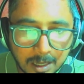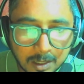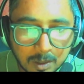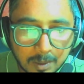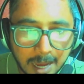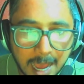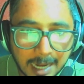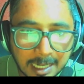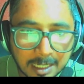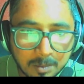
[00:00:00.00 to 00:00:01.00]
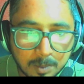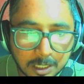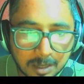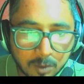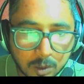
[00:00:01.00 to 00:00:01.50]
So and his
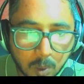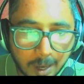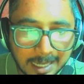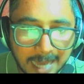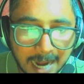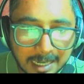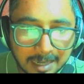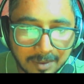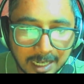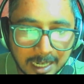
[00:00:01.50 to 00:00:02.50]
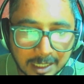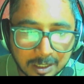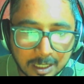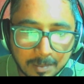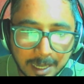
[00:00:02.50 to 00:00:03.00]
bishop was quite active and
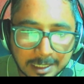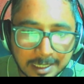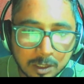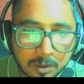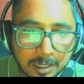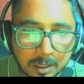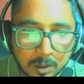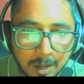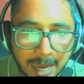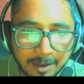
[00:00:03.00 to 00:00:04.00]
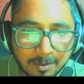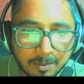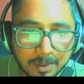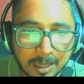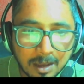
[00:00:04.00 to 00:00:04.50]
dangerous in my territory. So I
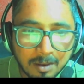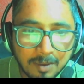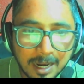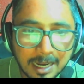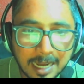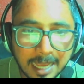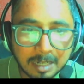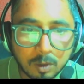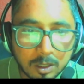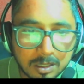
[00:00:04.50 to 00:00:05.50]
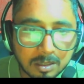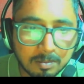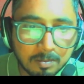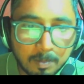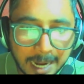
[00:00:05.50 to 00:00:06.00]
felt like it was
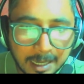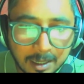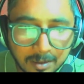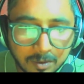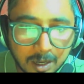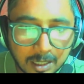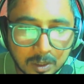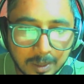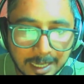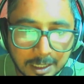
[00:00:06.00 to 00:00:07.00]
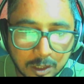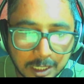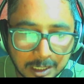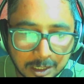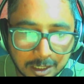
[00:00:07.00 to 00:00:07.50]
better for us to
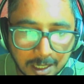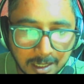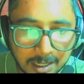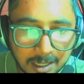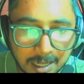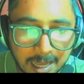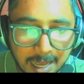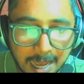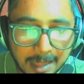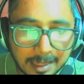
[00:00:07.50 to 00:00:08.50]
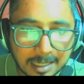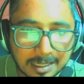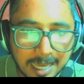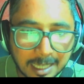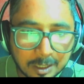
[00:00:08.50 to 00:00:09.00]
exchange it, and thus
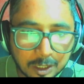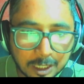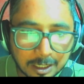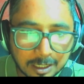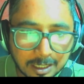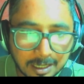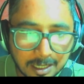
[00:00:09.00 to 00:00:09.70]
I exchanged it.